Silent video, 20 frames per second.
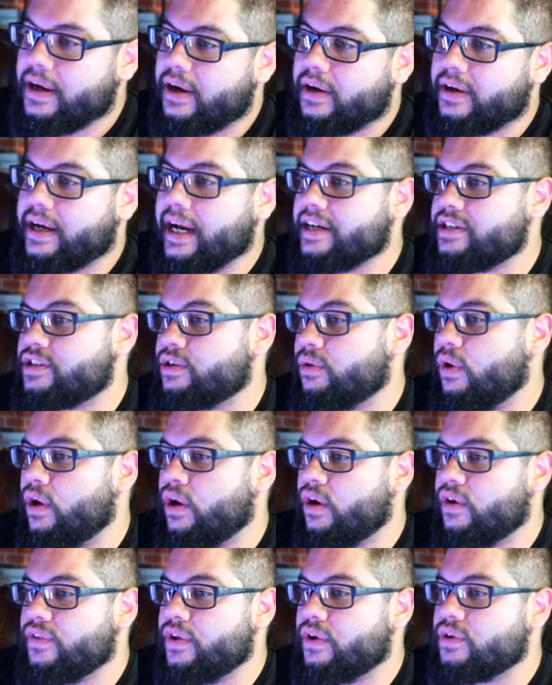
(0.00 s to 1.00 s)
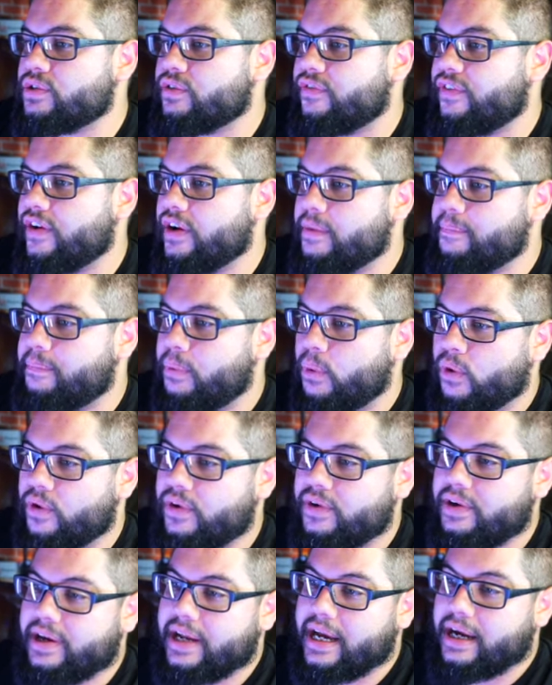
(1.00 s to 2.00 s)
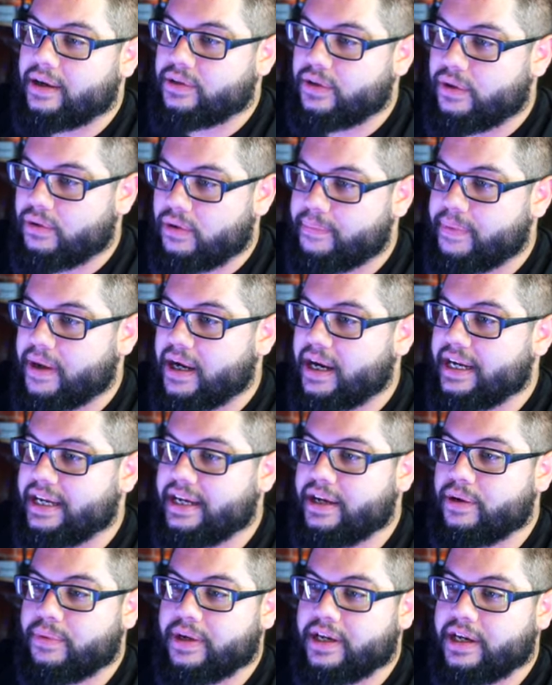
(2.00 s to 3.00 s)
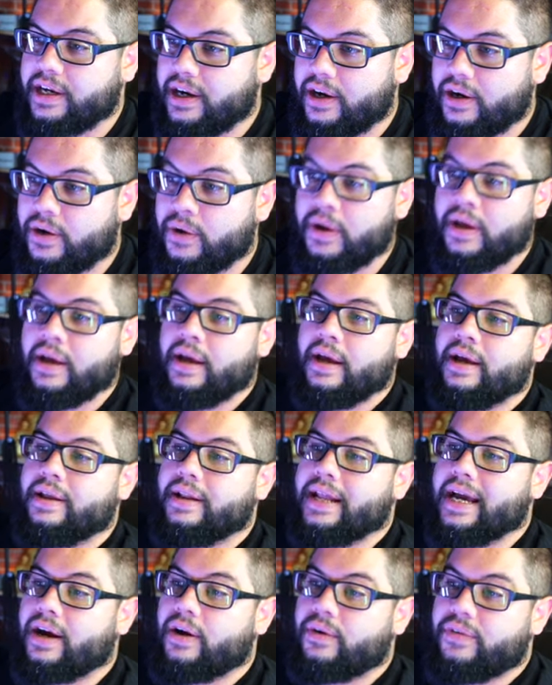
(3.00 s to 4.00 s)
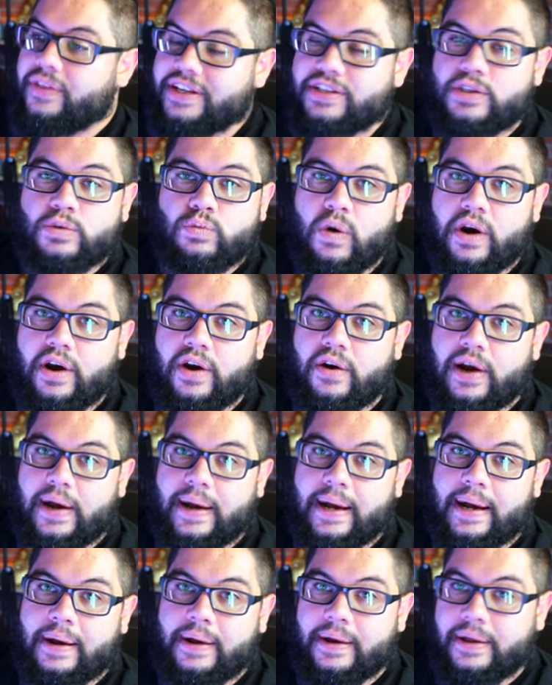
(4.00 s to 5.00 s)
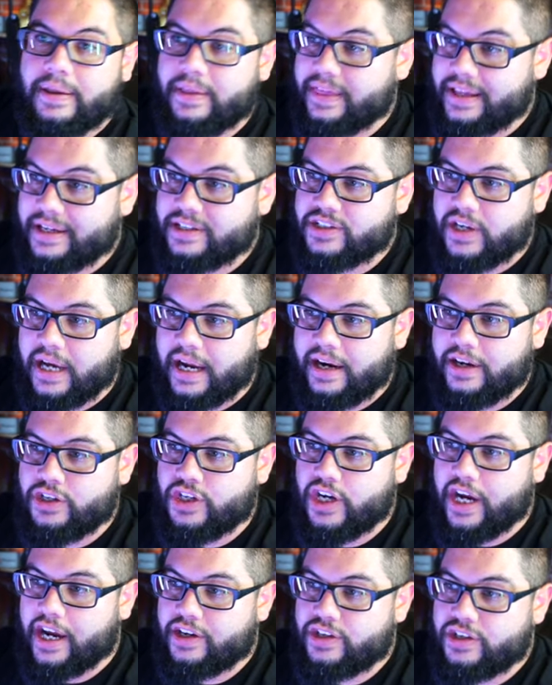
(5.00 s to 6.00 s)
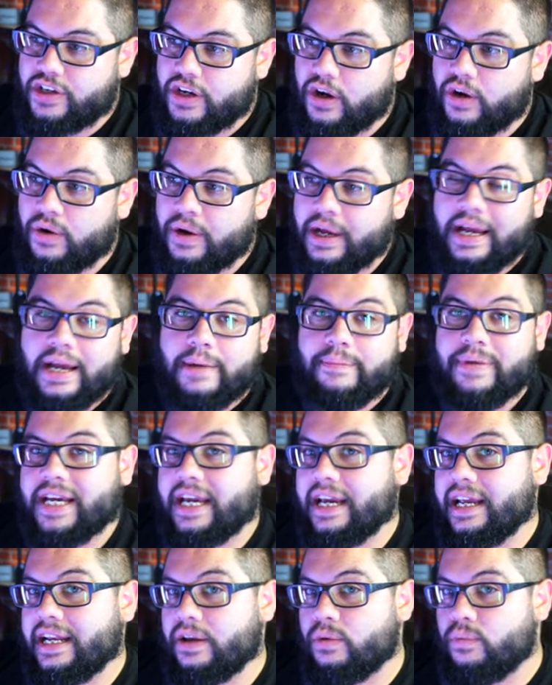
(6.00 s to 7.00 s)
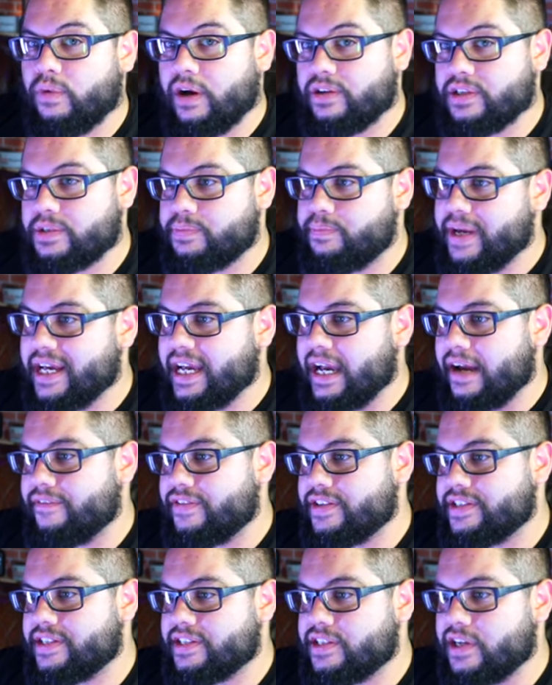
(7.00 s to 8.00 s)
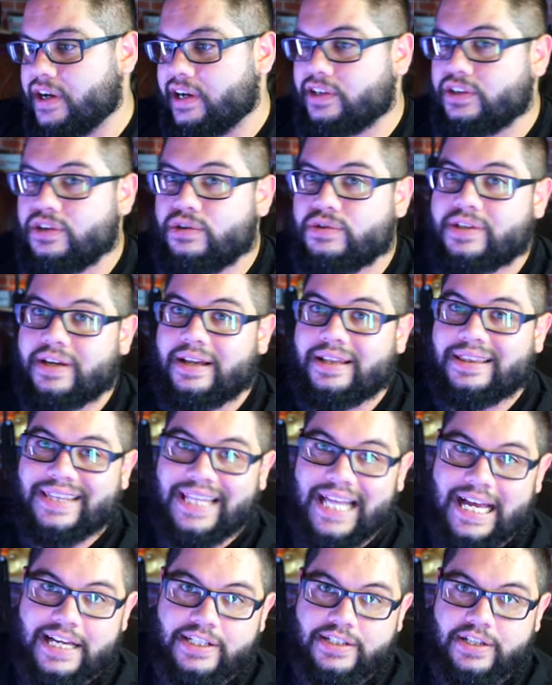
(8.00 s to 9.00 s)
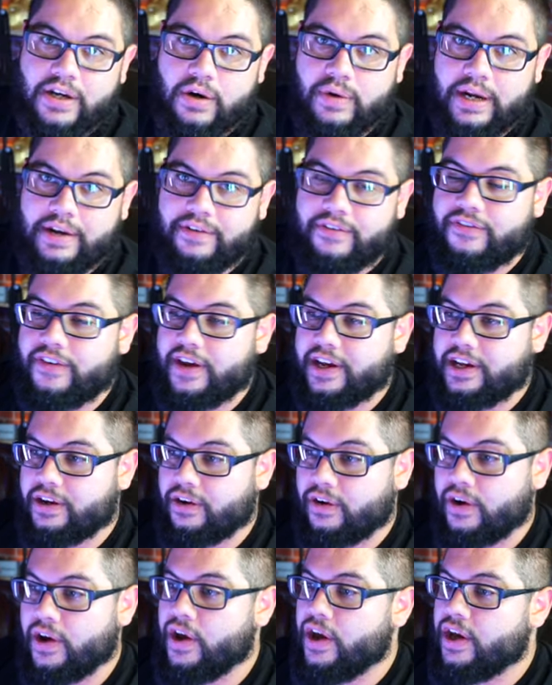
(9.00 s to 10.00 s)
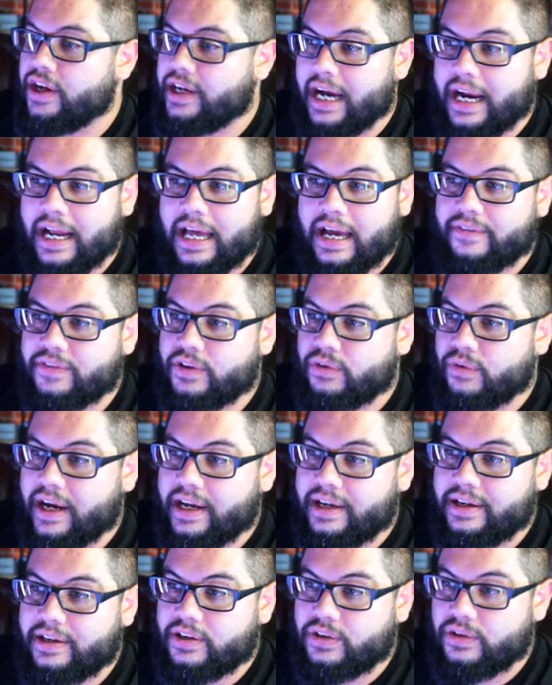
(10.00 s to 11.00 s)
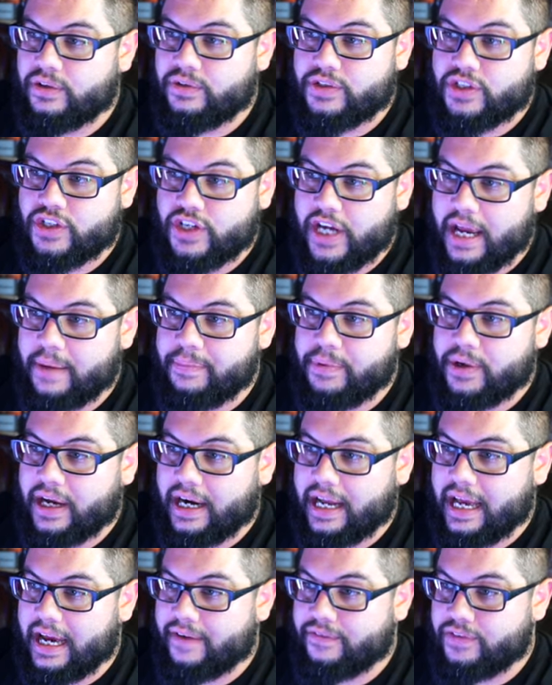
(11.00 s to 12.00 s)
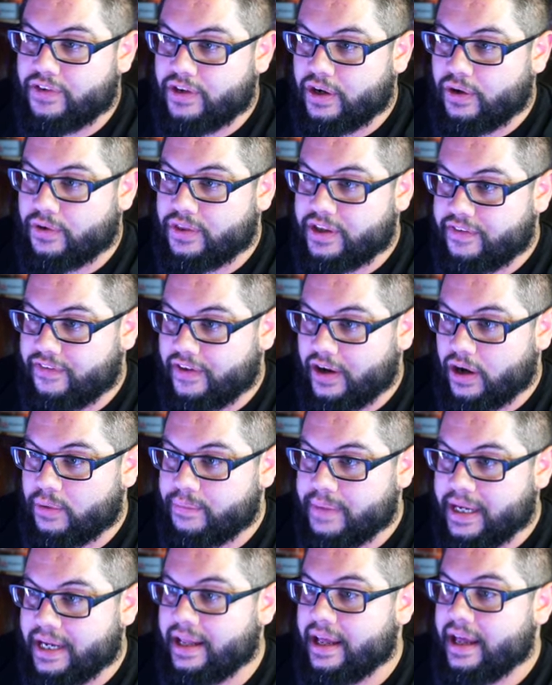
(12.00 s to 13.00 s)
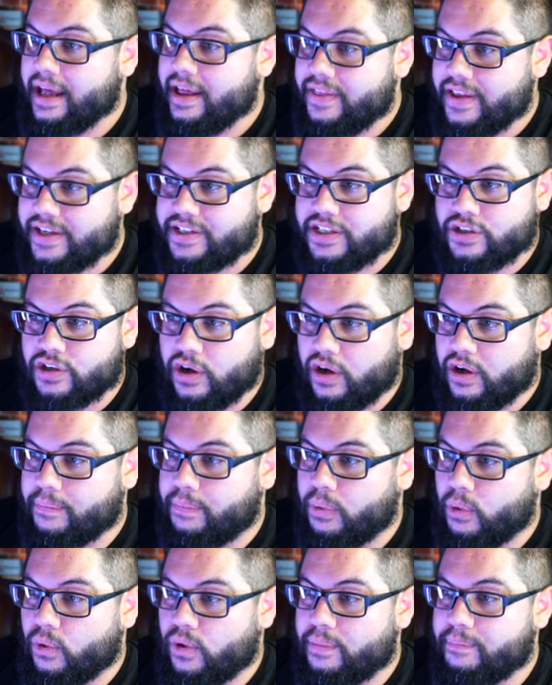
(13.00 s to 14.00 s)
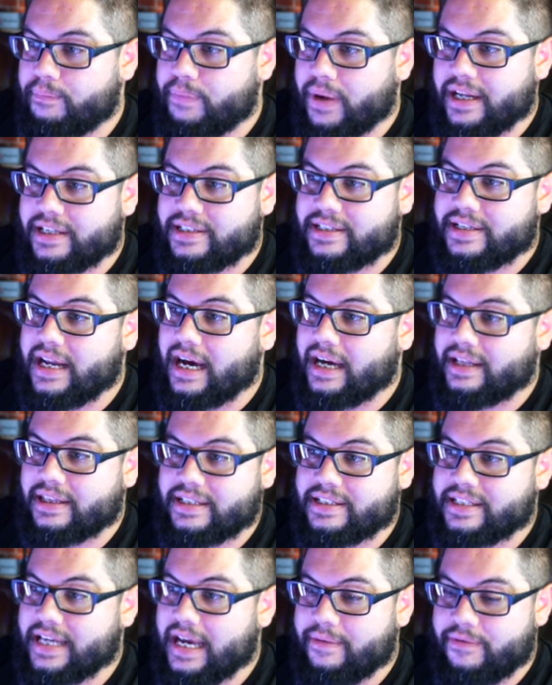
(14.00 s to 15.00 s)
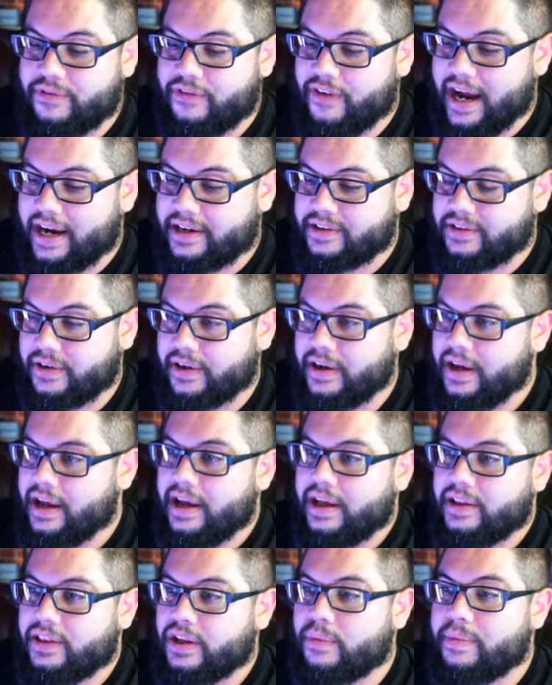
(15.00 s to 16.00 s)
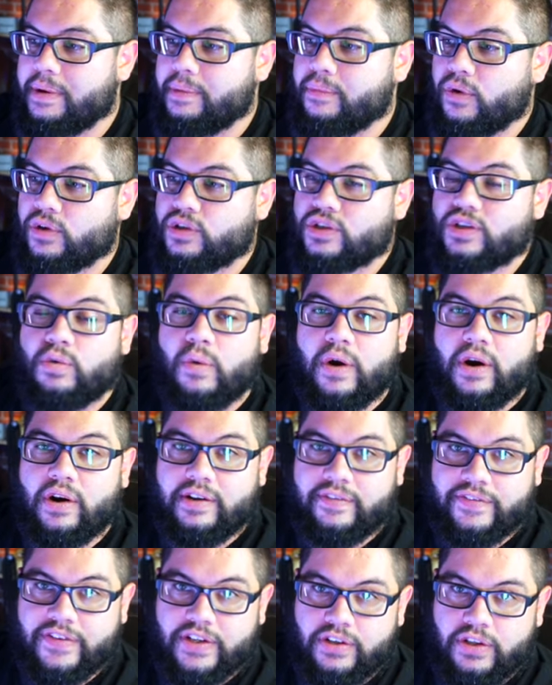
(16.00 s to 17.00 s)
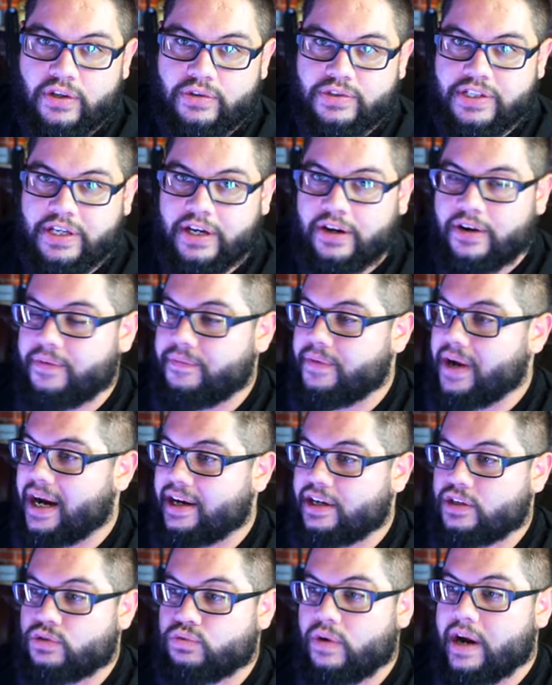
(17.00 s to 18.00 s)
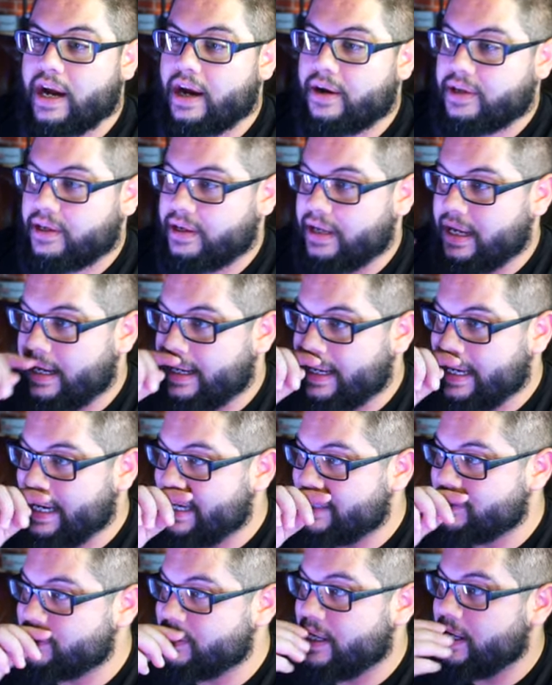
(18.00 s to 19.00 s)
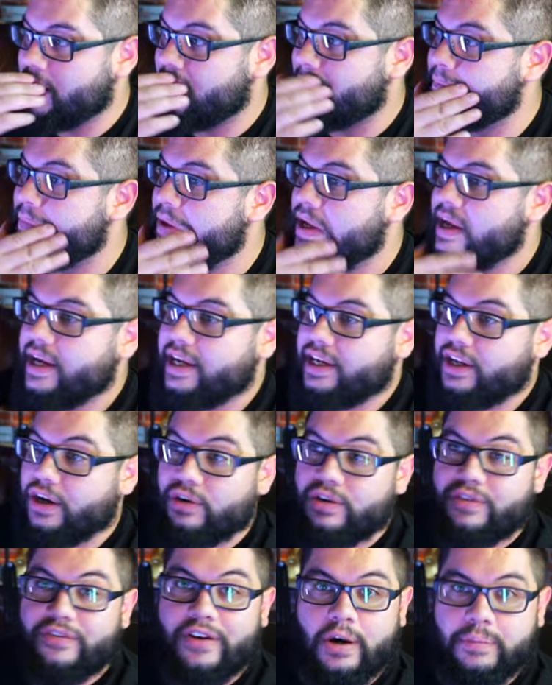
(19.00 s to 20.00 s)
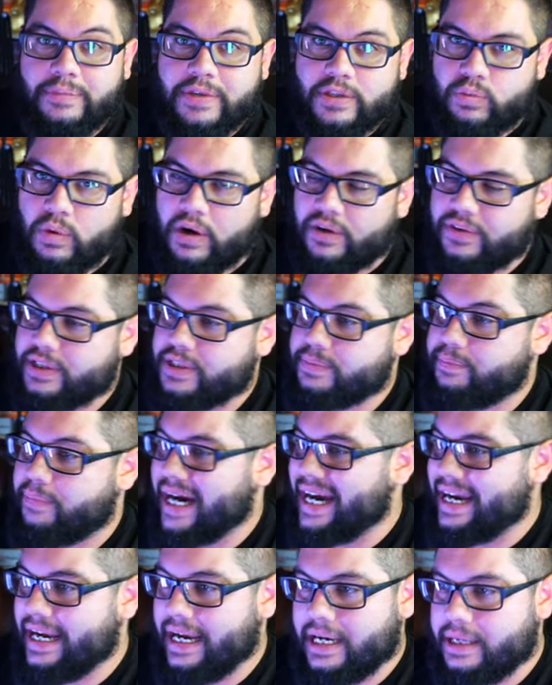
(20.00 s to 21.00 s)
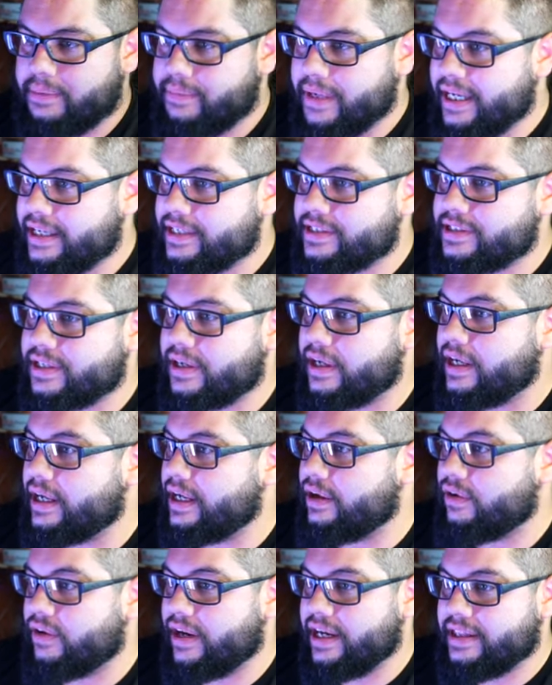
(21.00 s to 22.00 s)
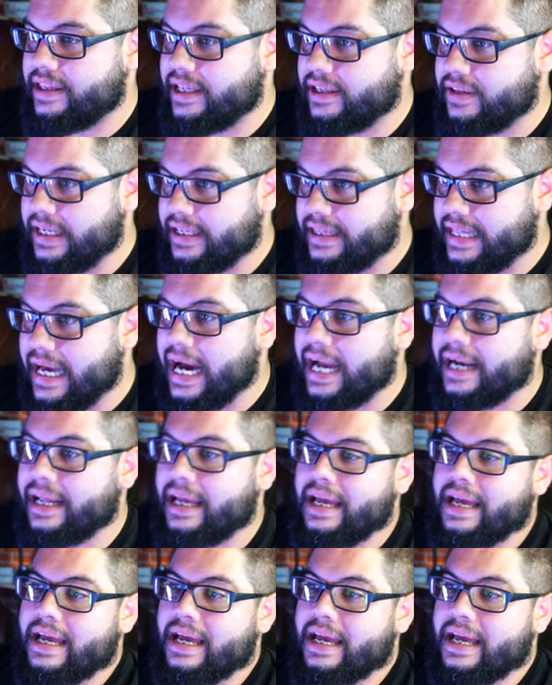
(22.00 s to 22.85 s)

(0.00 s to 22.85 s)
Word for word: Okay, so all those are very important. Now lower body, here we go. Now this is where uh, things kind of change, you know. Bikini and wellness, big emphasis on glutes, and less so in Figure. Got to have the right glute shape. You got to have, you know, the development. This is all important, but it's not the same factor. A little bit more squaring of the glutes here, not as round, not as um, you know, developed as wellness by any means uh, or anything like that.